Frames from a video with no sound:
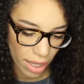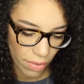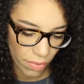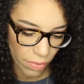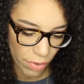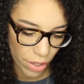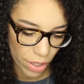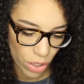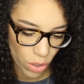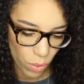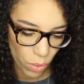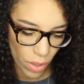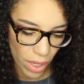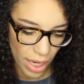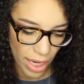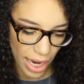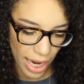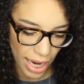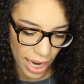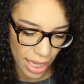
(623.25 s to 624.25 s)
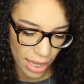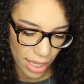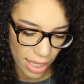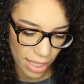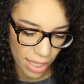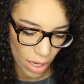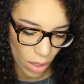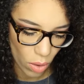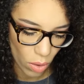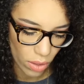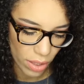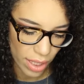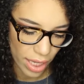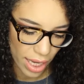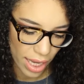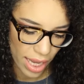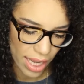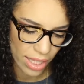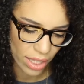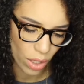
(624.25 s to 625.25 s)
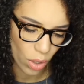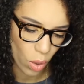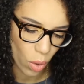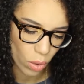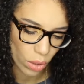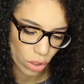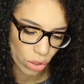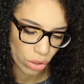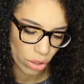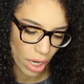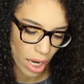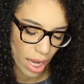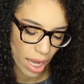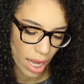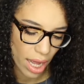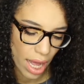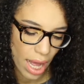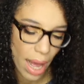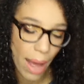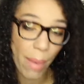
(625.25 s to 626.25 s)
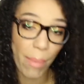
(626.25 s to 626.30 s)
The first one, and I got these at Ulta, is their Ultra